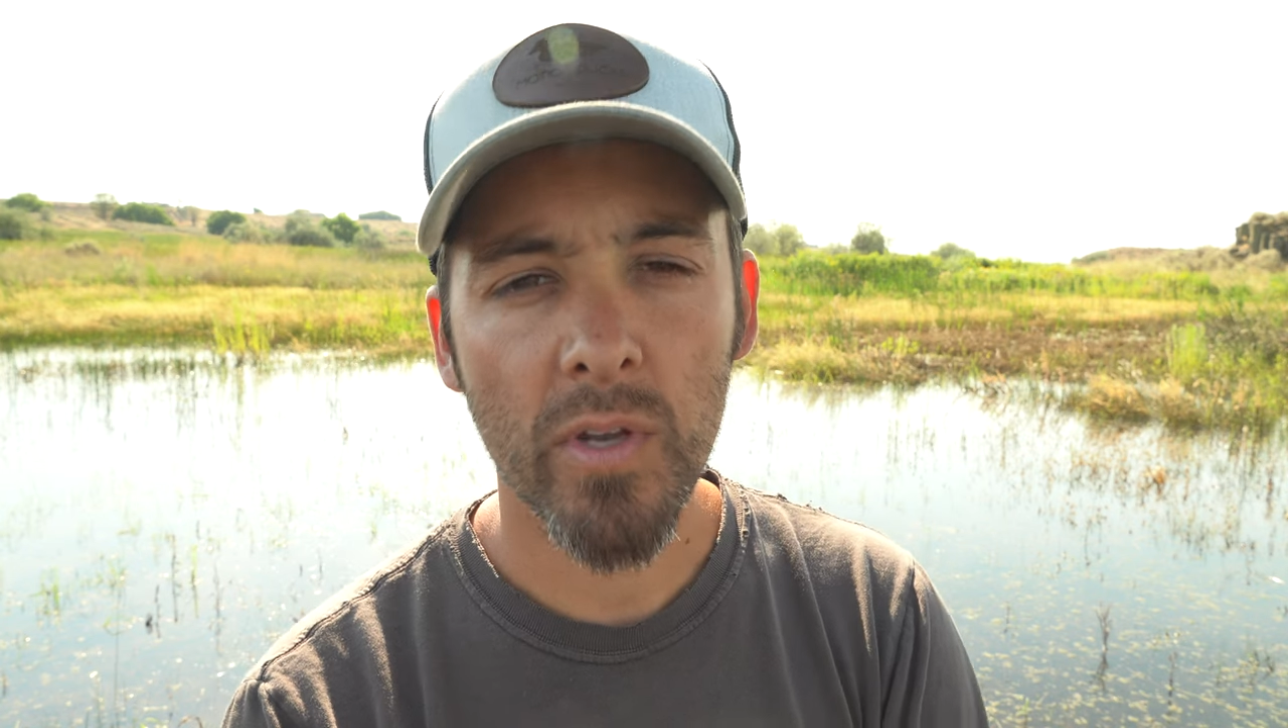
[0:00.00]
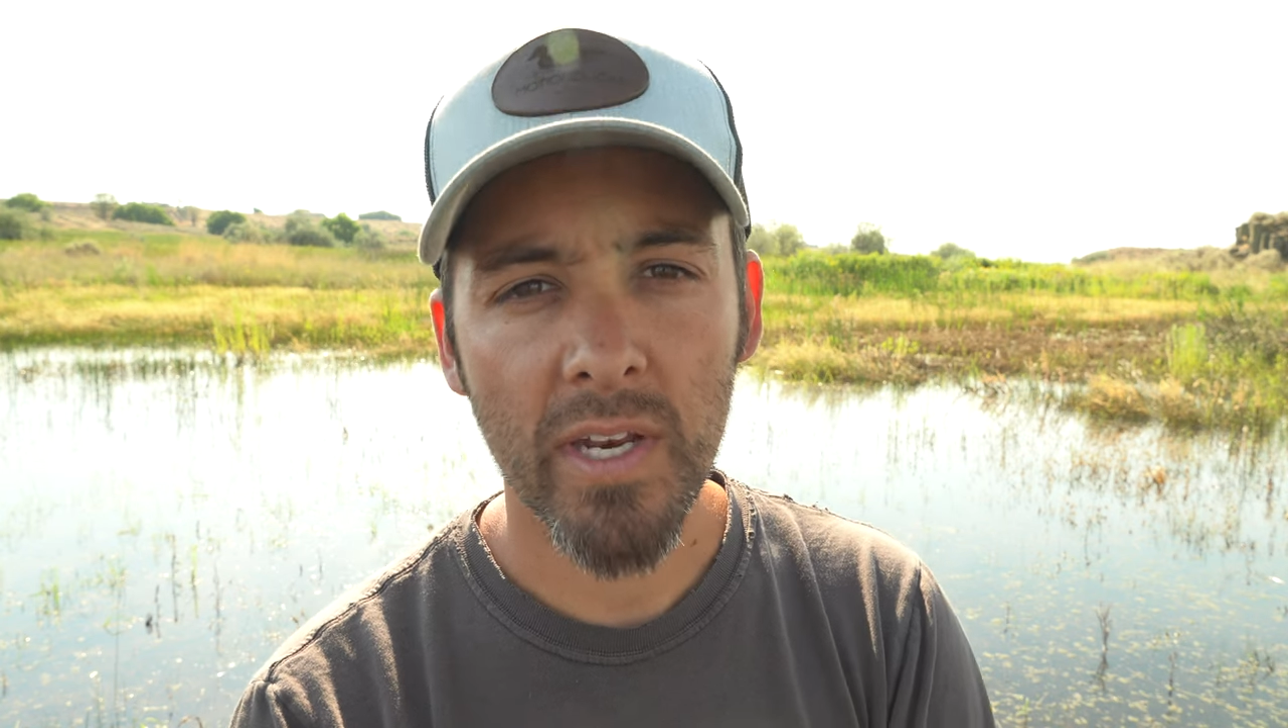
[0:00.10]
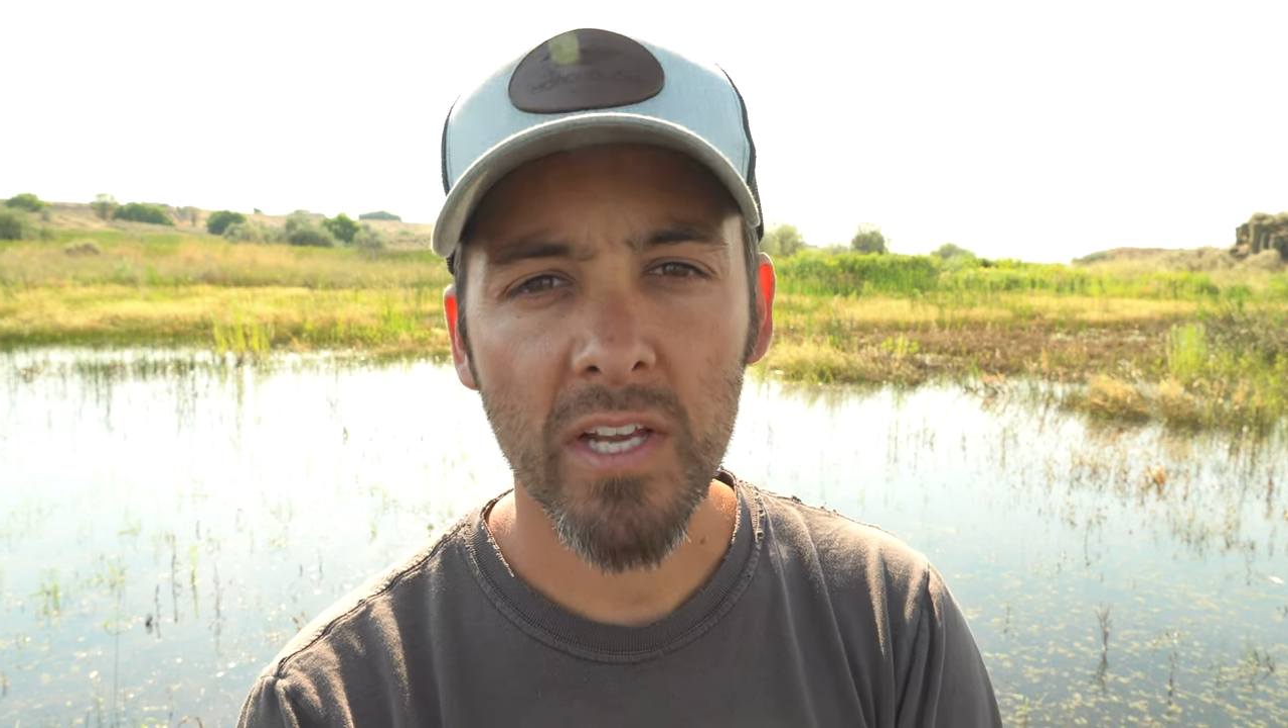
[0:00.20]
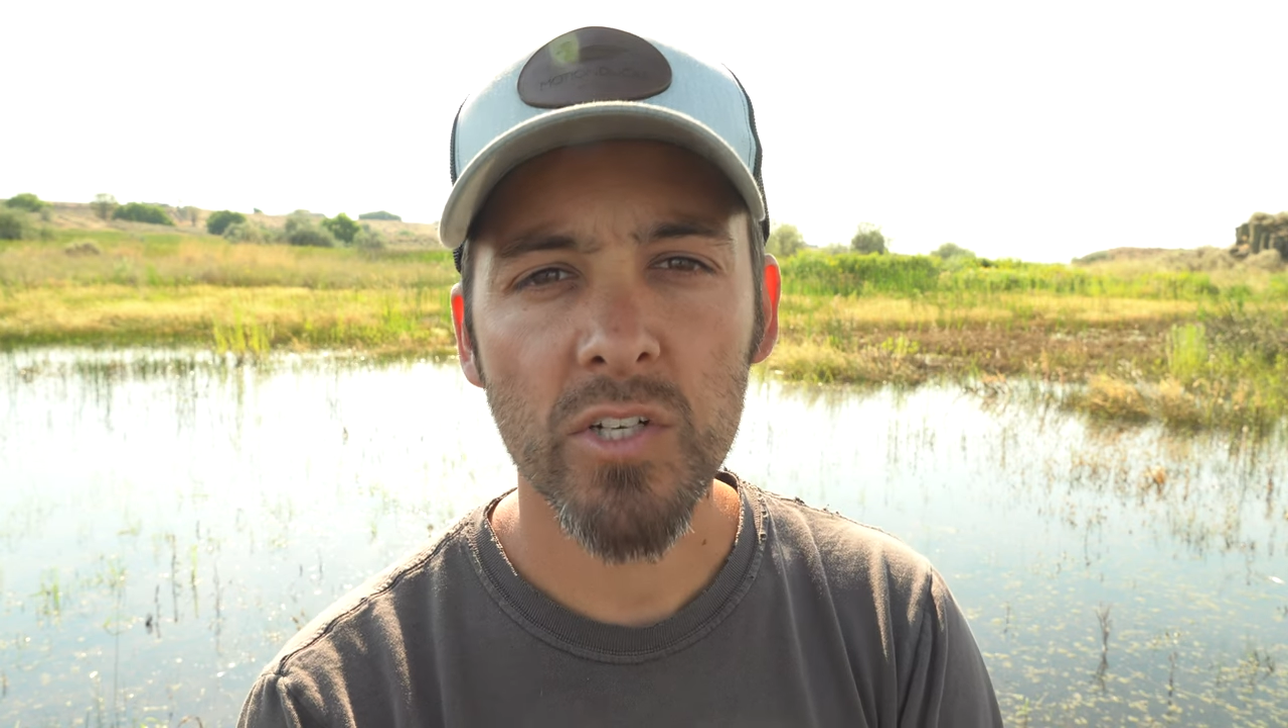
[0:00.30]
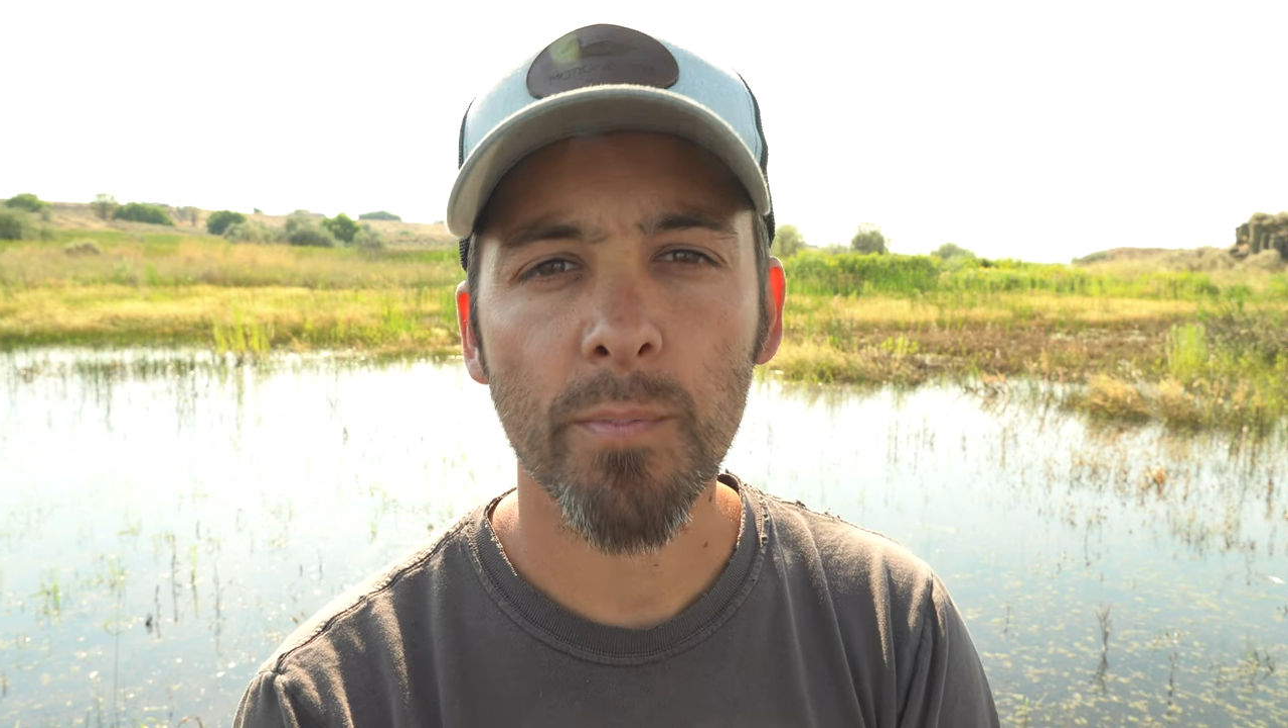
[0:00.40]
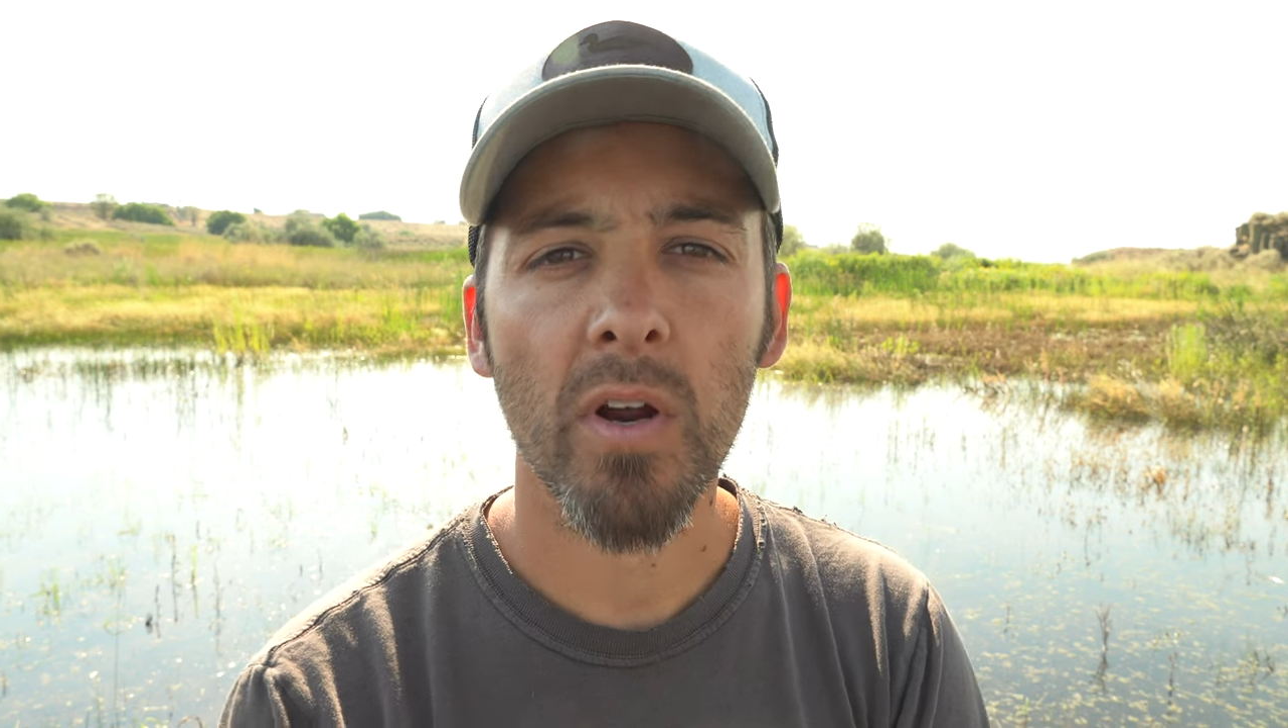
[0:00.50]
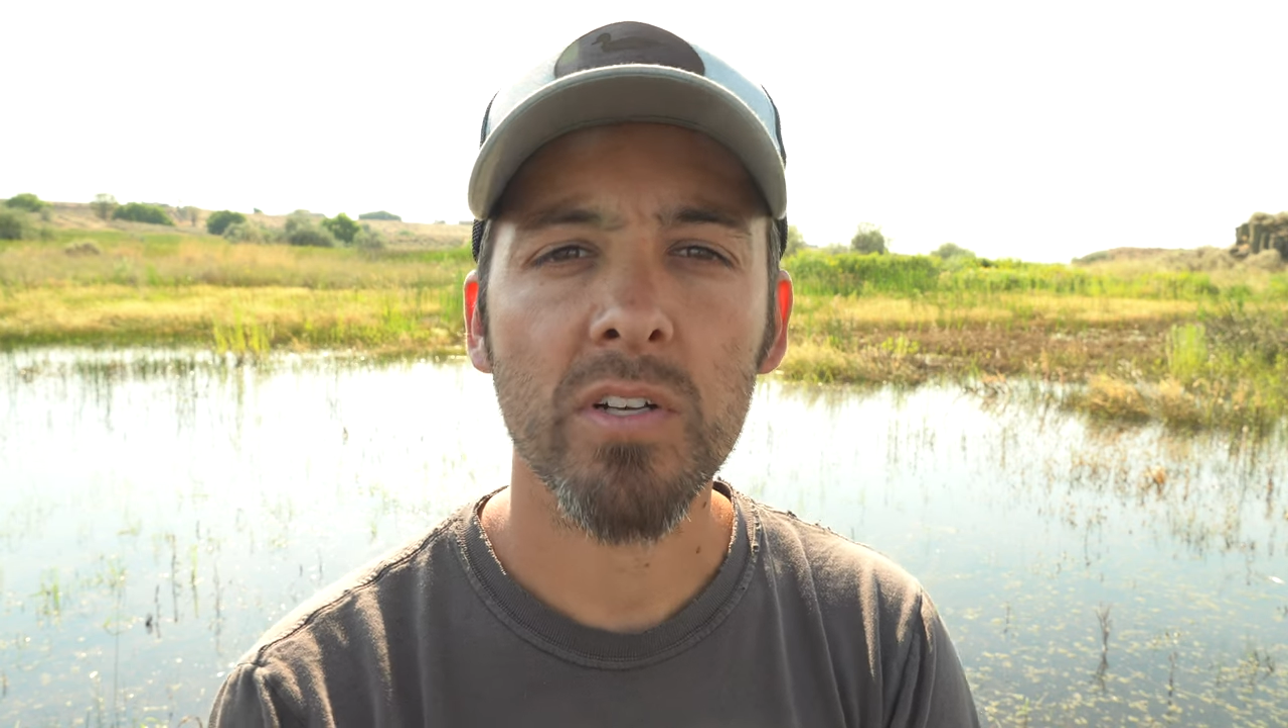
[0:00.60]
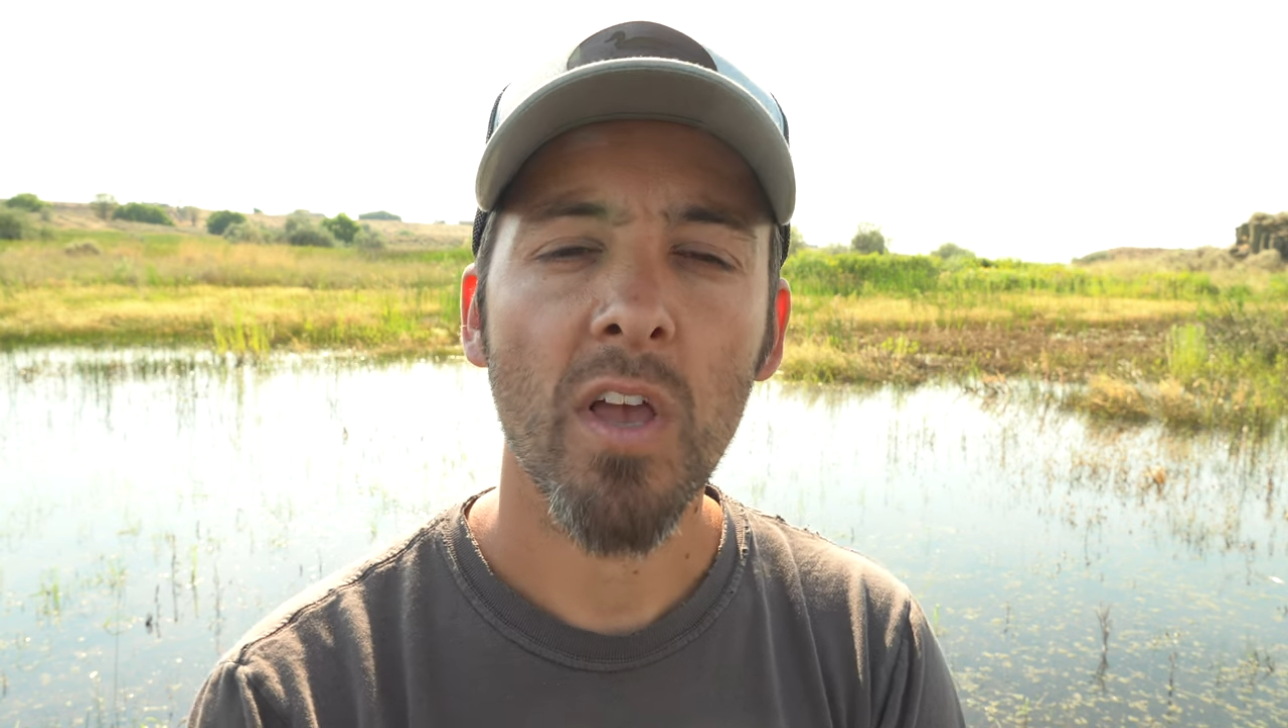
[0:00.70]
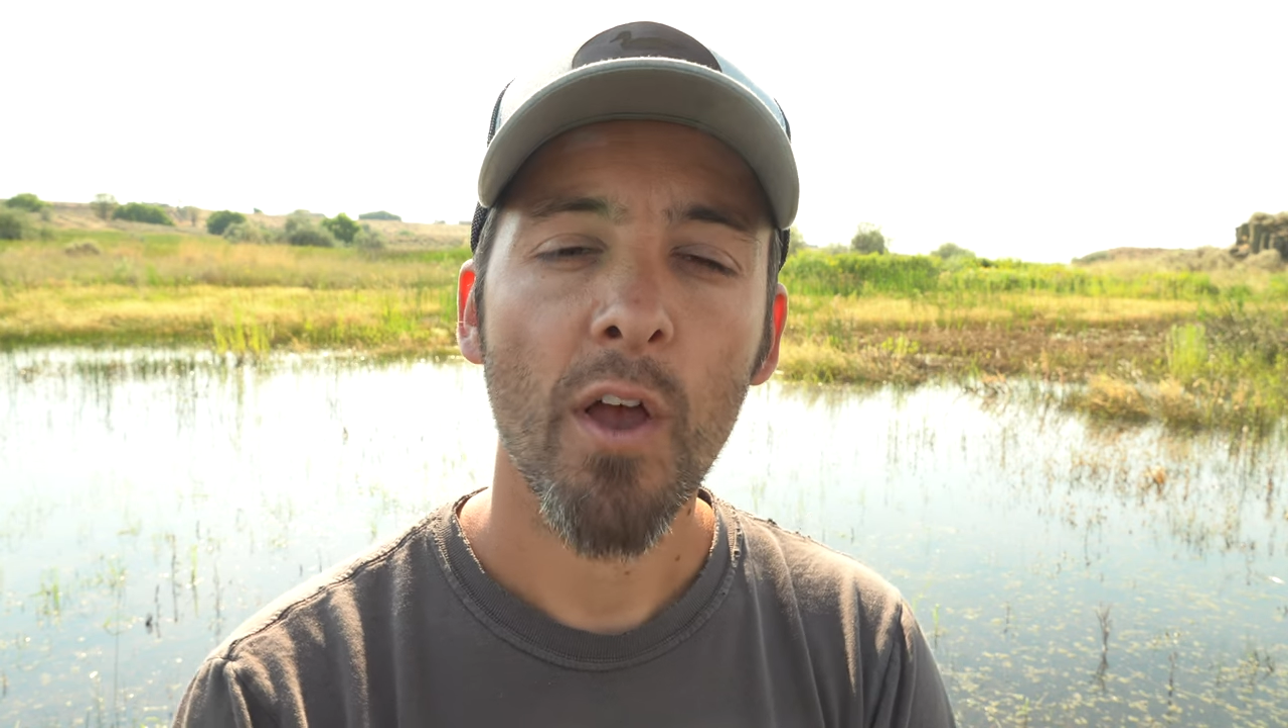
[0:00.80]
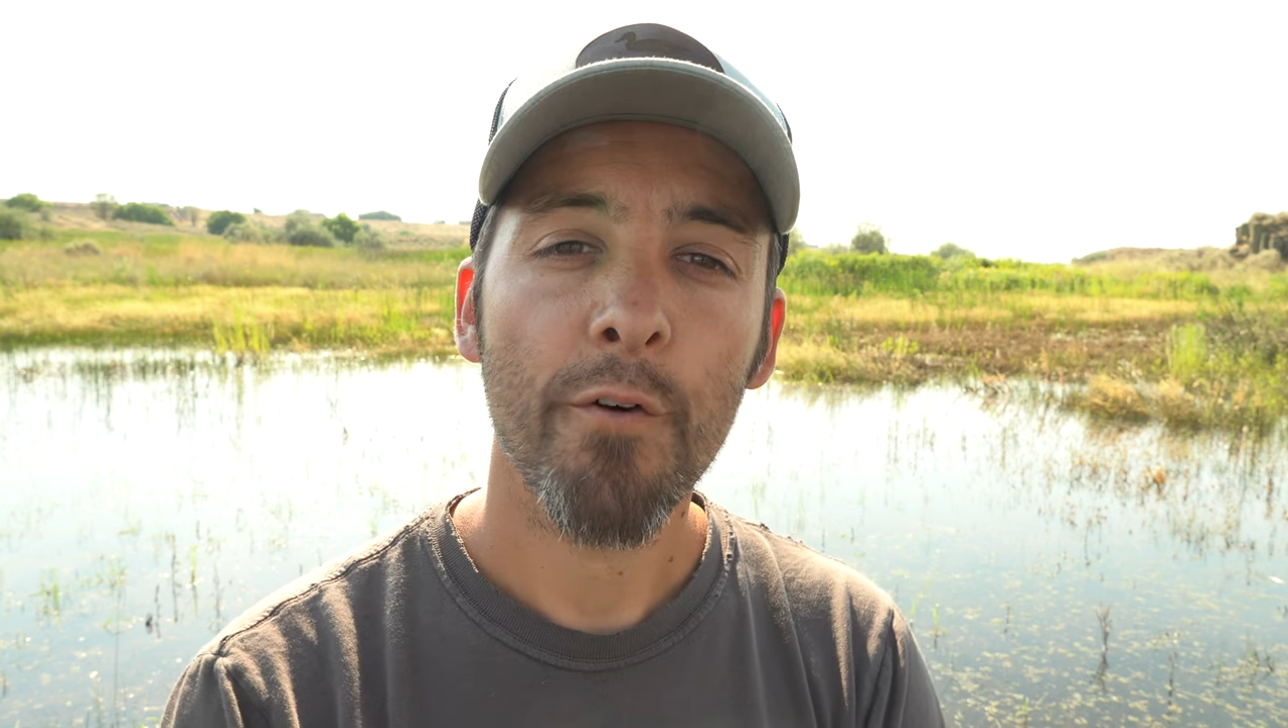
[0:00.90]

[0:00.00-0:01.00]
connection bars,